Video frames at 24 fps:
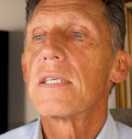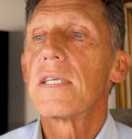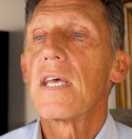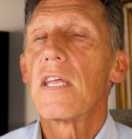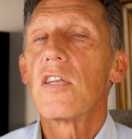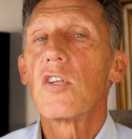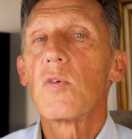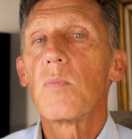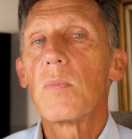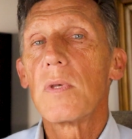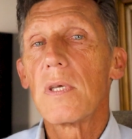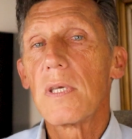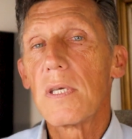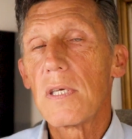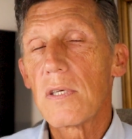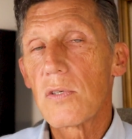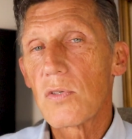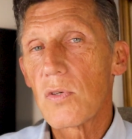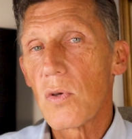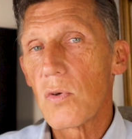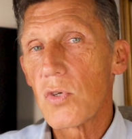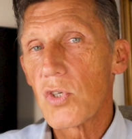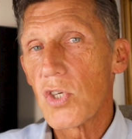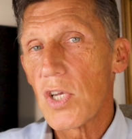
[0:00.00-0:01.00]
tend to be
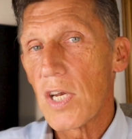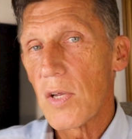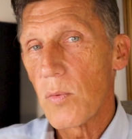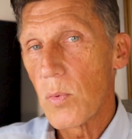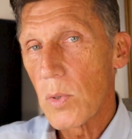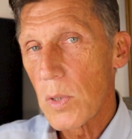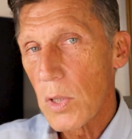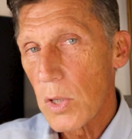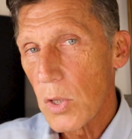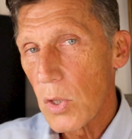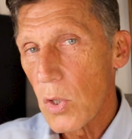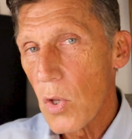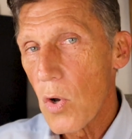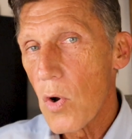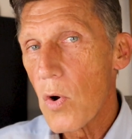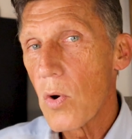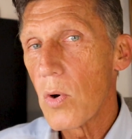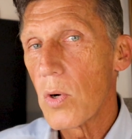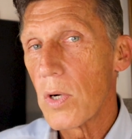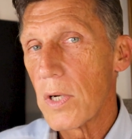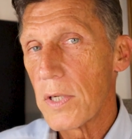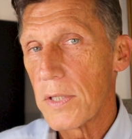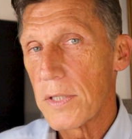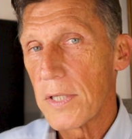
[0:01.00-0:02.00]
associated with
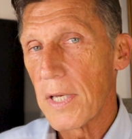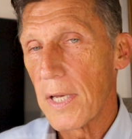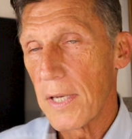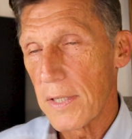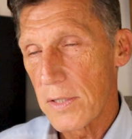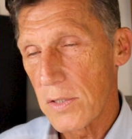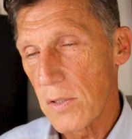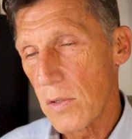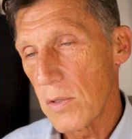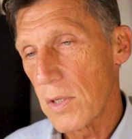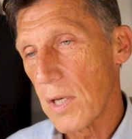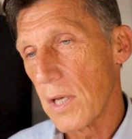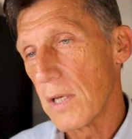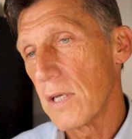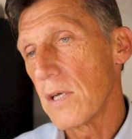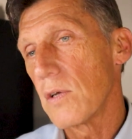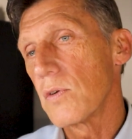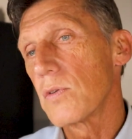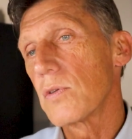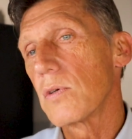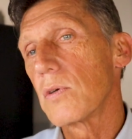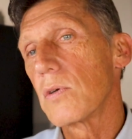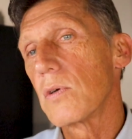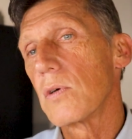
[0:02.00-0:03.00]
lower intakes. Okay,
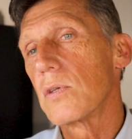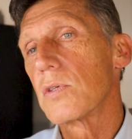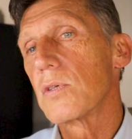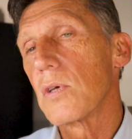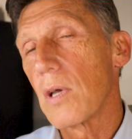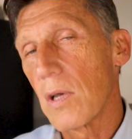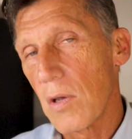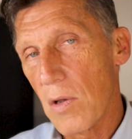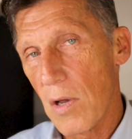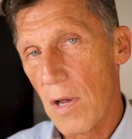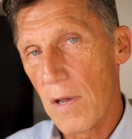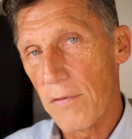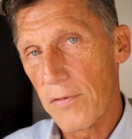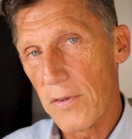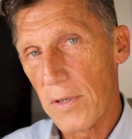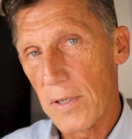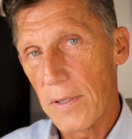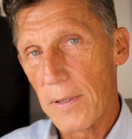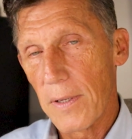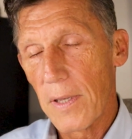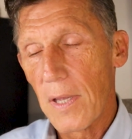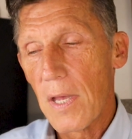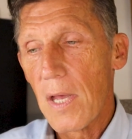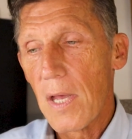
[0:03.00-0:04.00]
here's the goods on coffee.